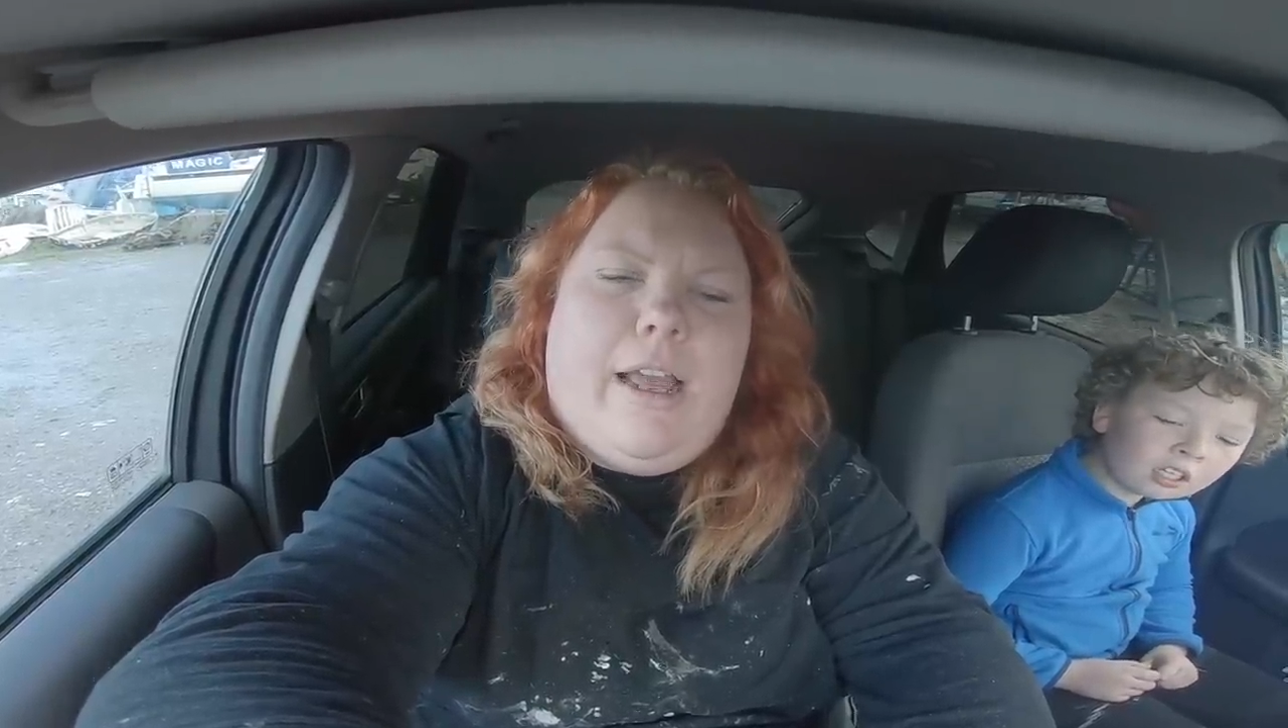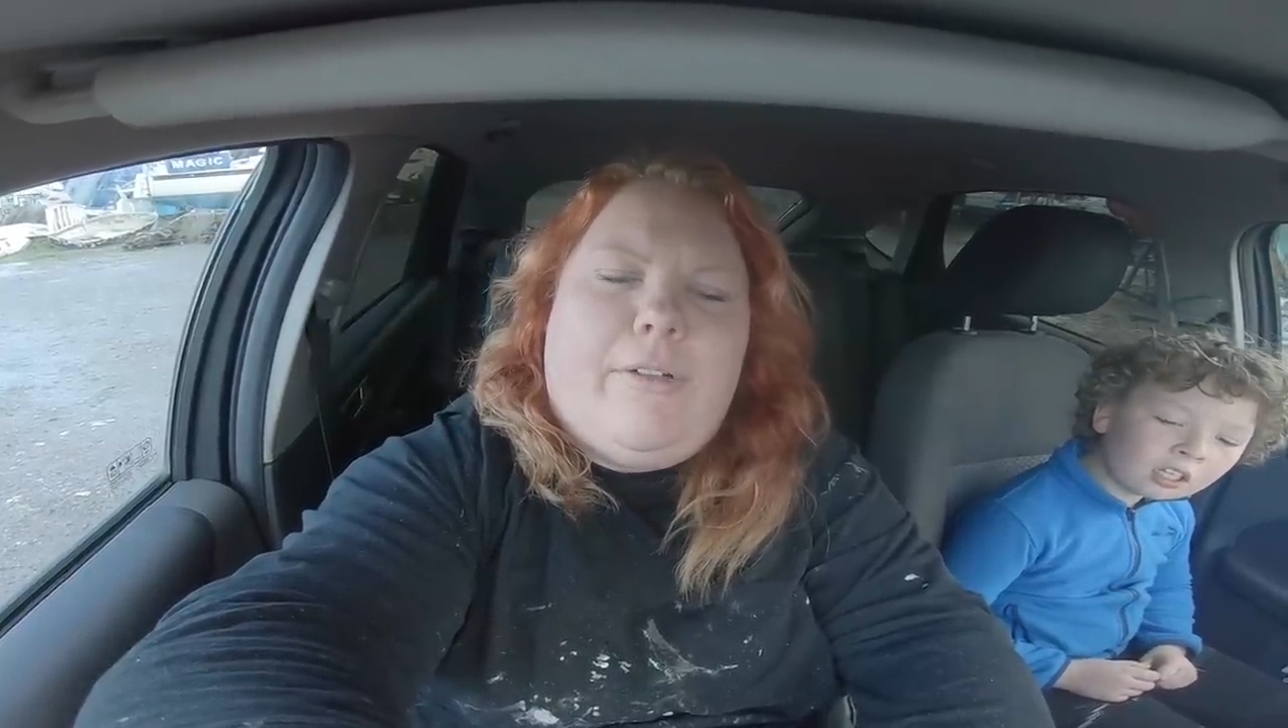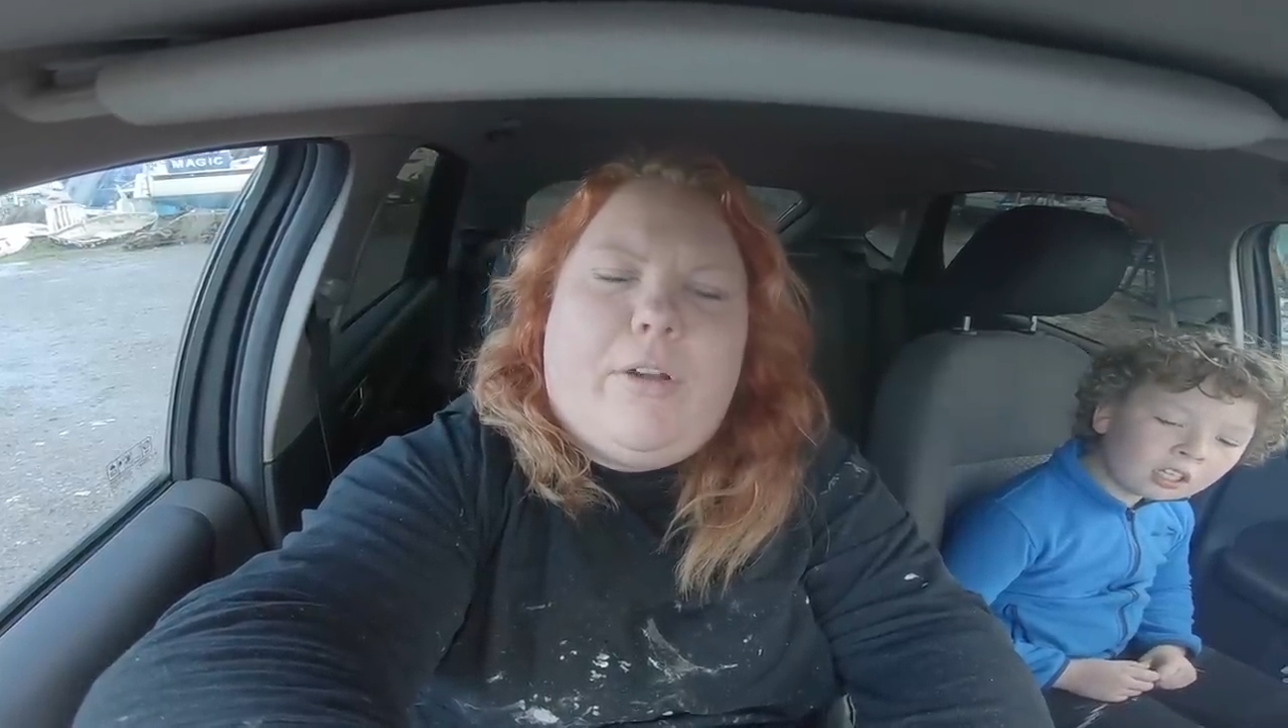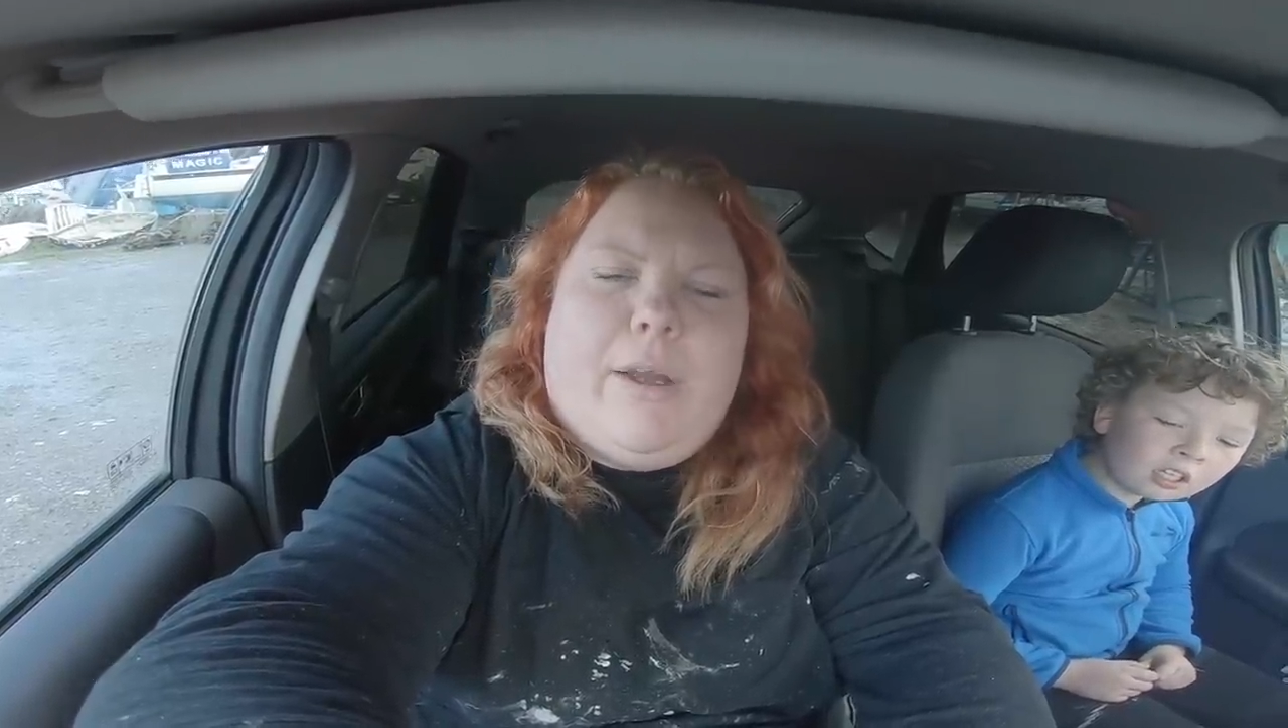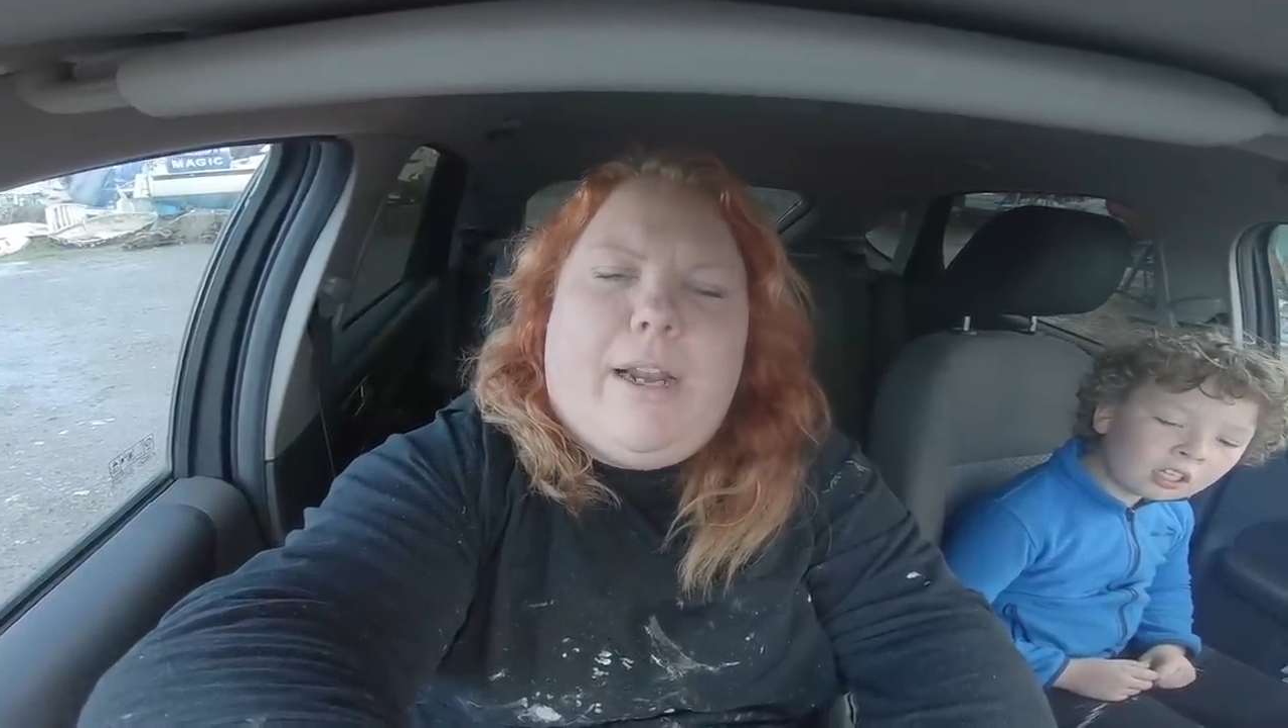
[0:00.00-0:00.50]

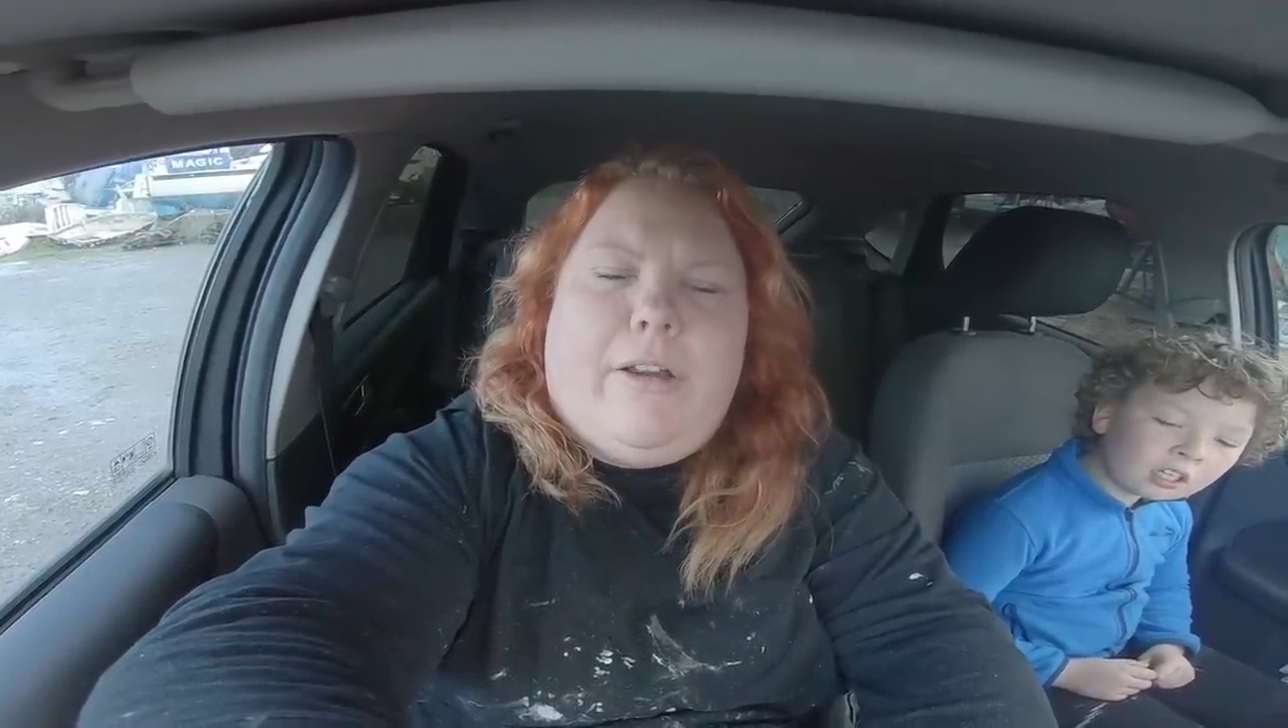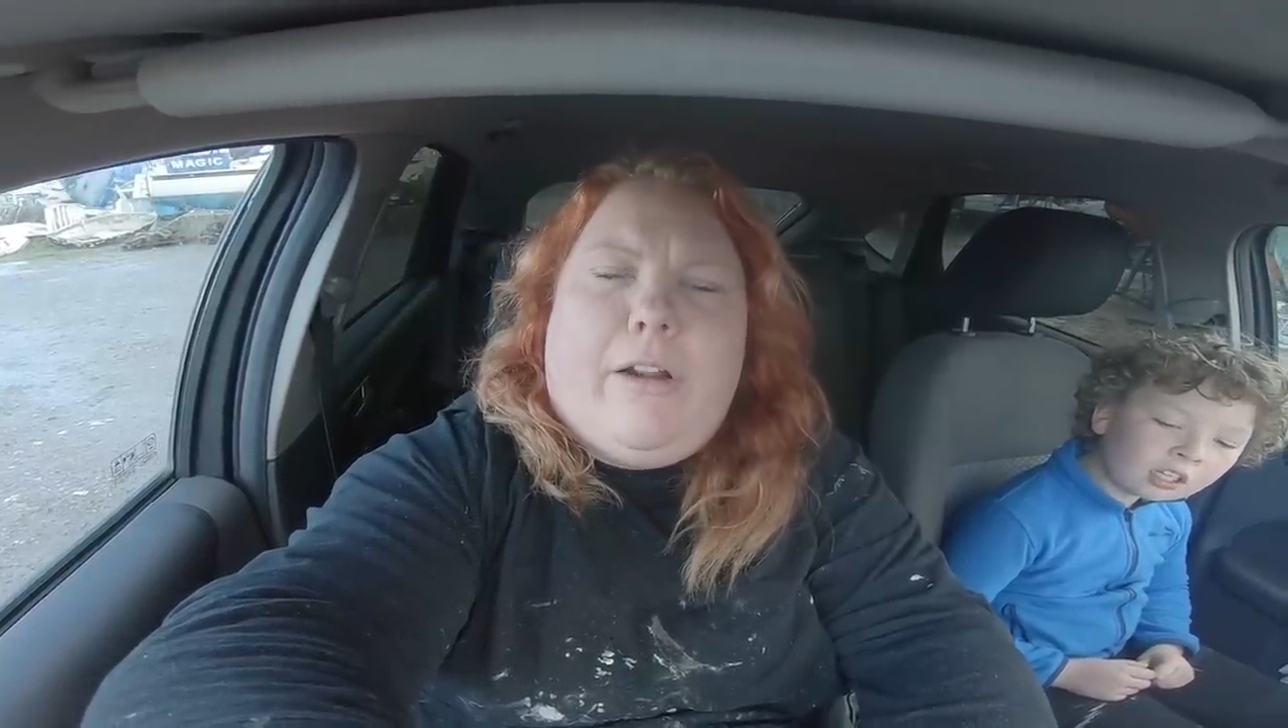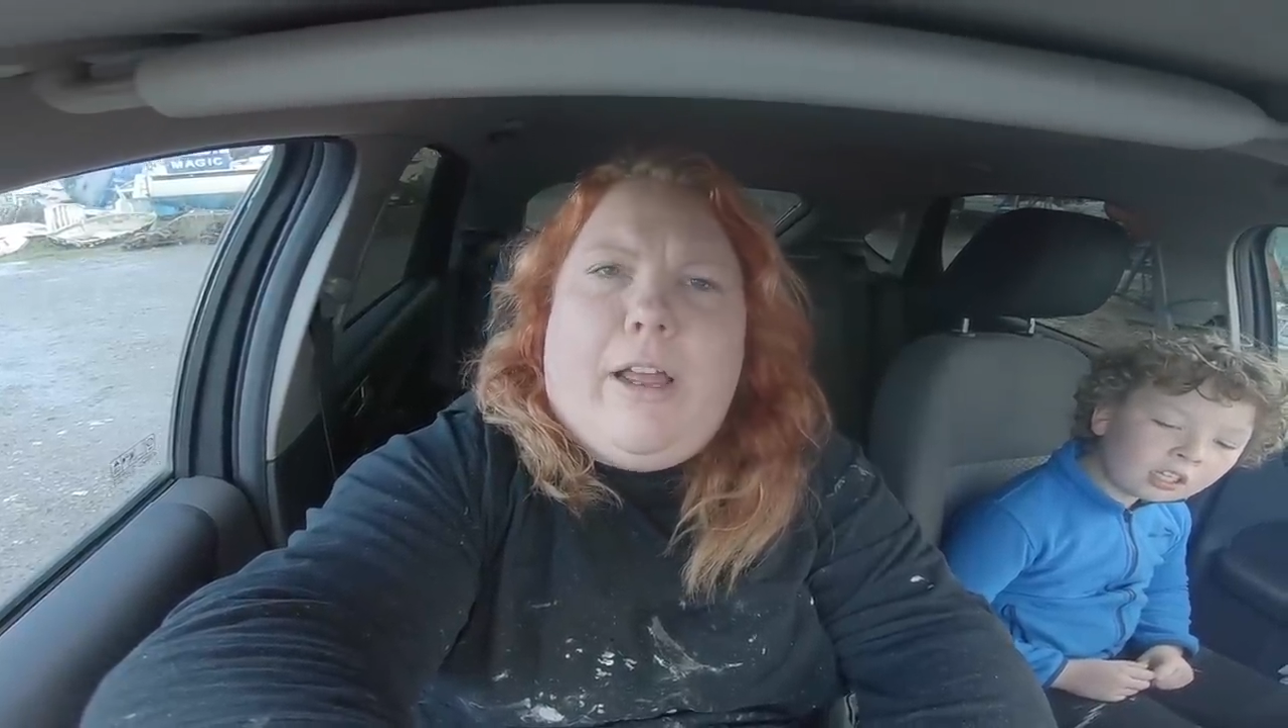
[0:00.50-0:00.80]
have a quick look